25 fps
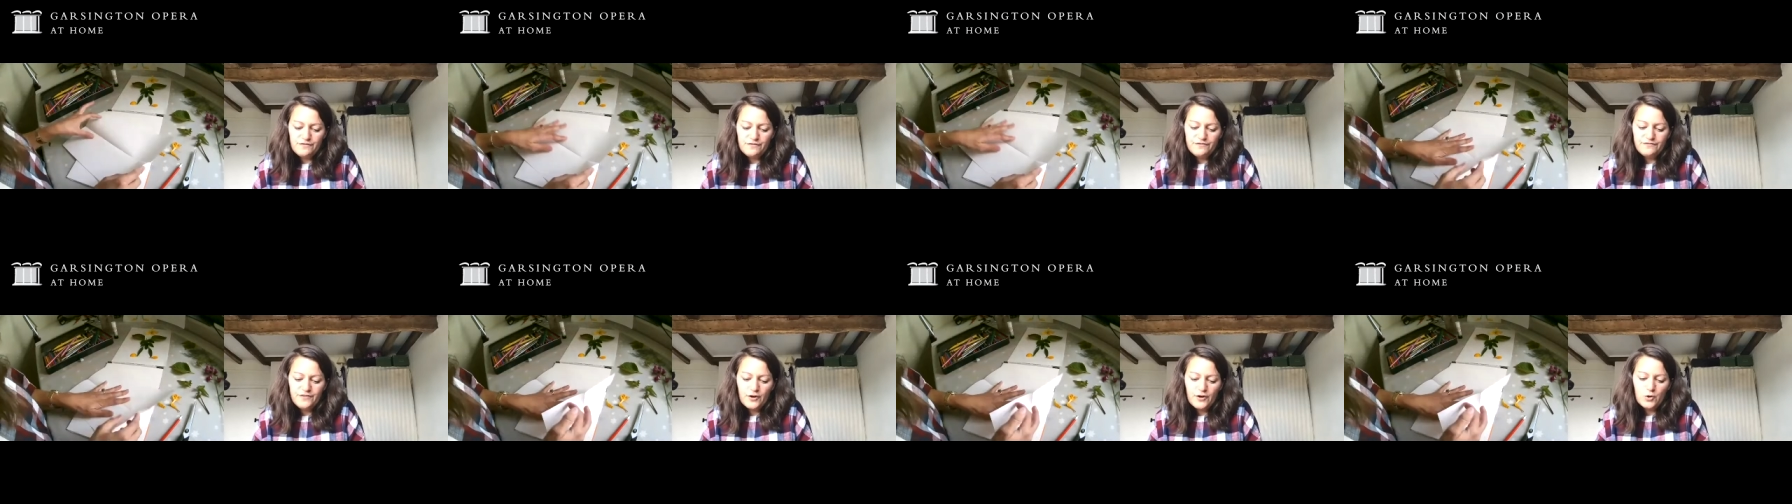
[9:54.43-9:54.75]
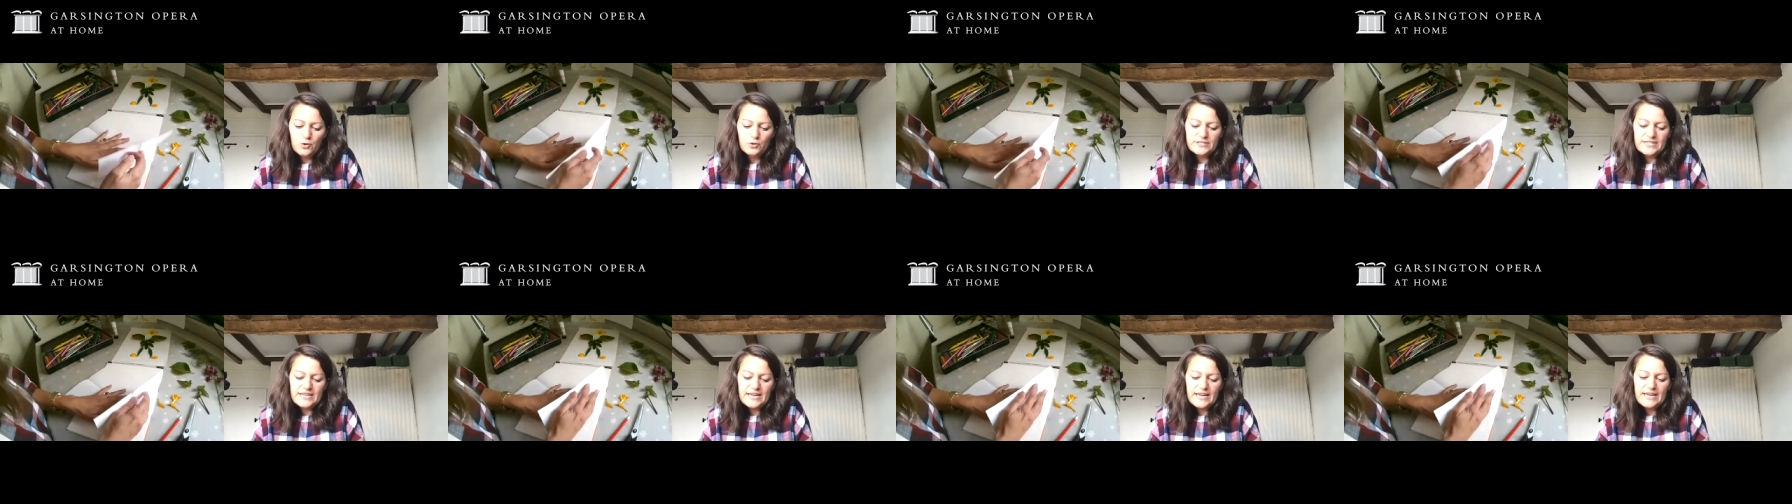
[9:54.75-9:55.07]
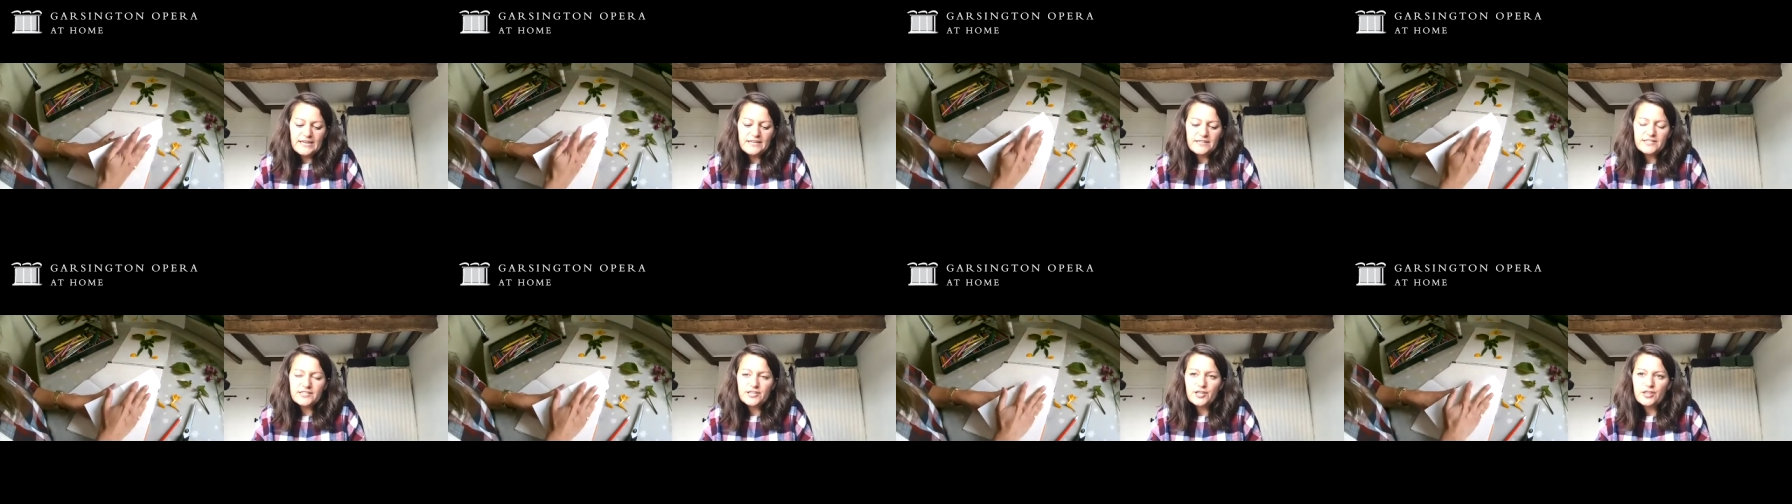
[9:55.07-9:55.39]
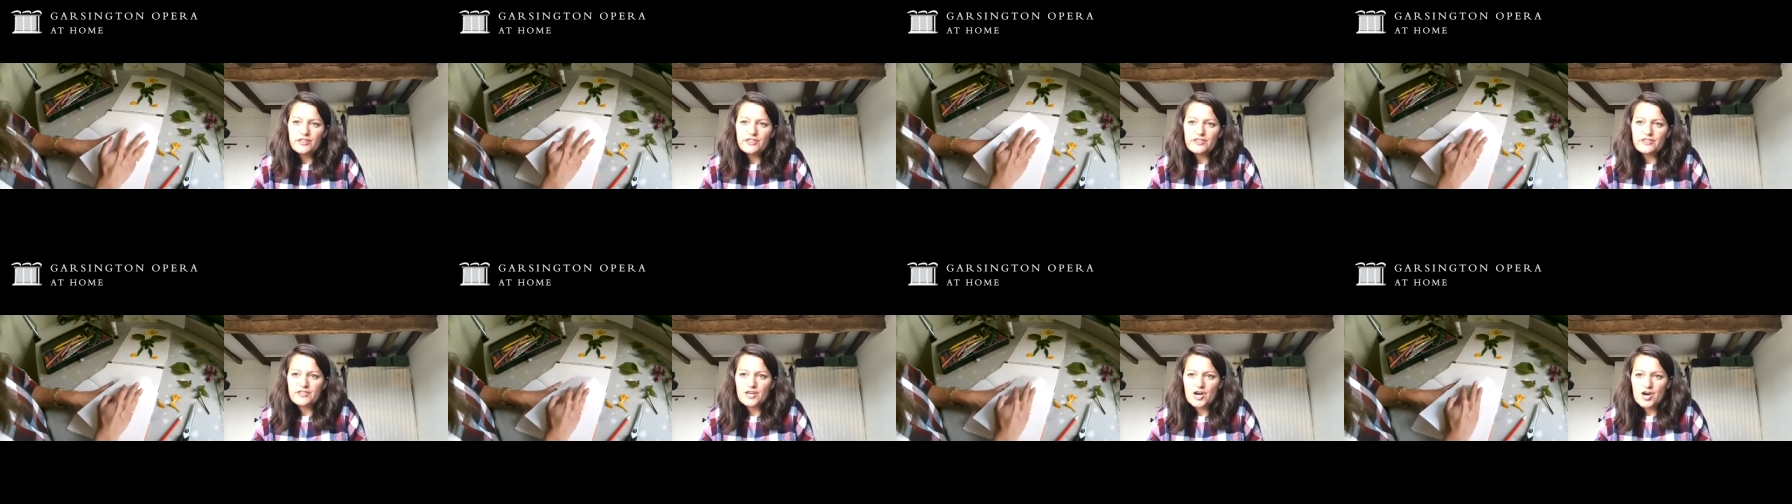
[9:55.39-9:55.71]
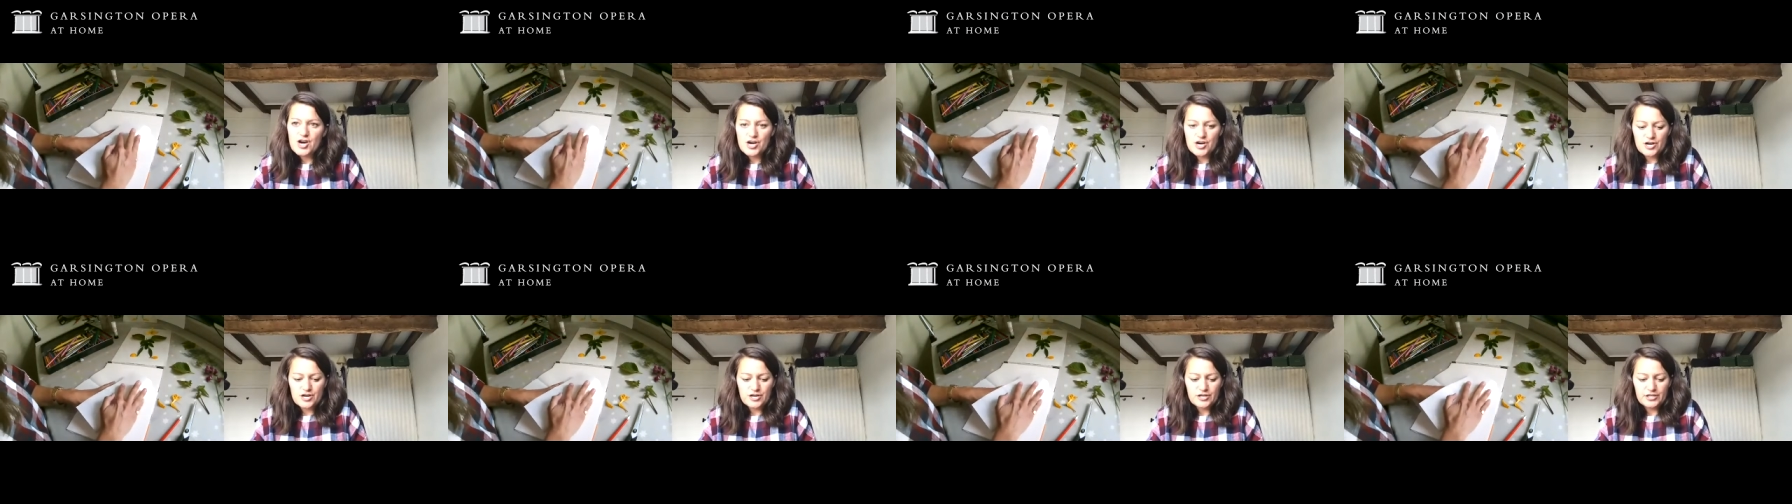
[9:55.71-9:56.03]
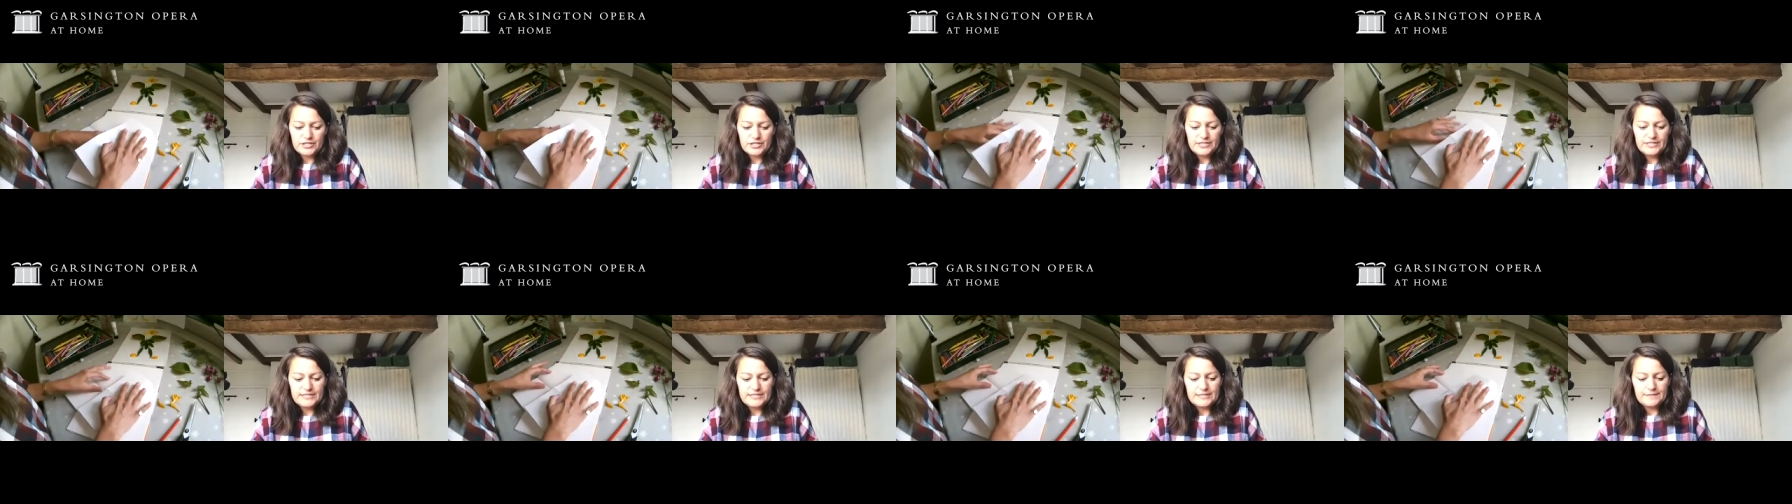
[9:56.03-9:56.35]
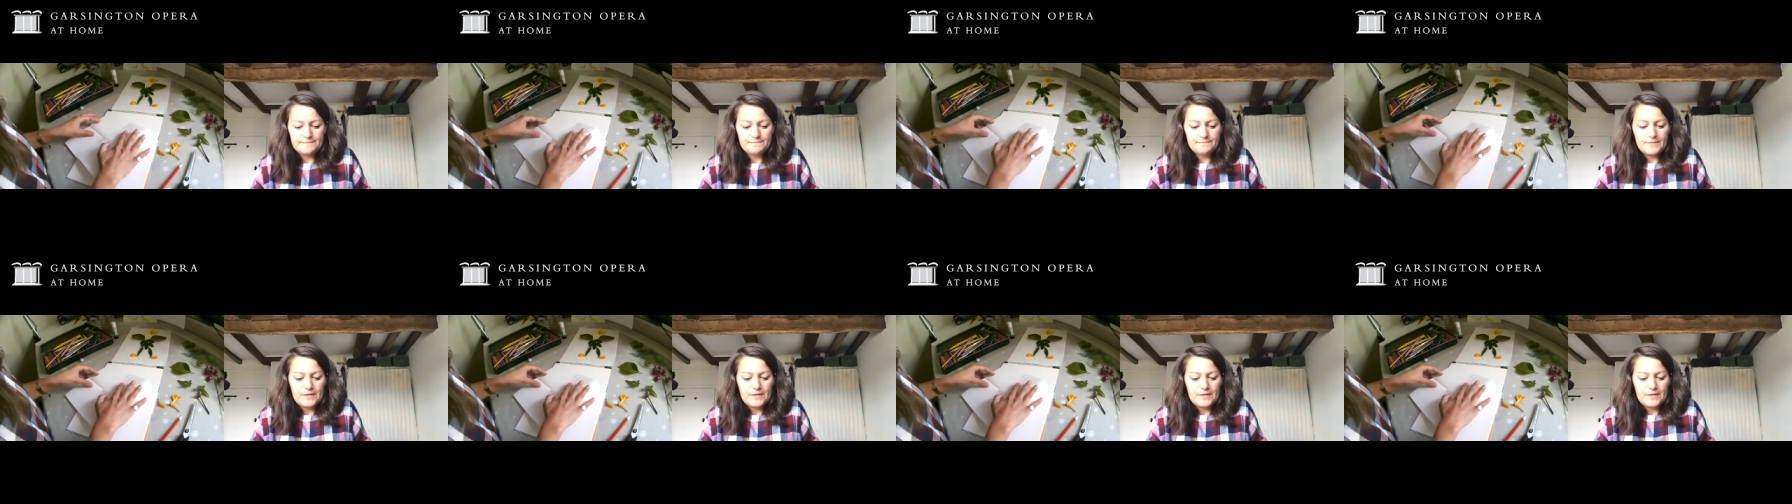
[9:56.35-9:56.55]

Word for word: fold it into thirds.